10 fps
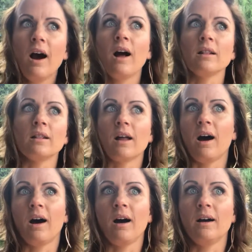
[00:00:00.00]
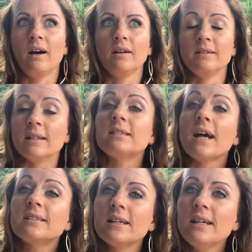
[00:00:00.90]
a
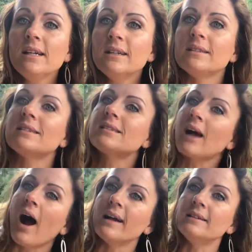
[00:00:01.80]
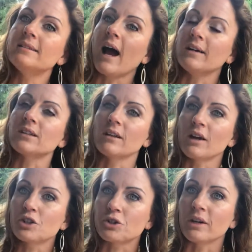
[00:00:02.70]
necessity disguised as a
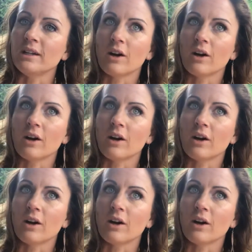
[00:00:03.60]
luxury.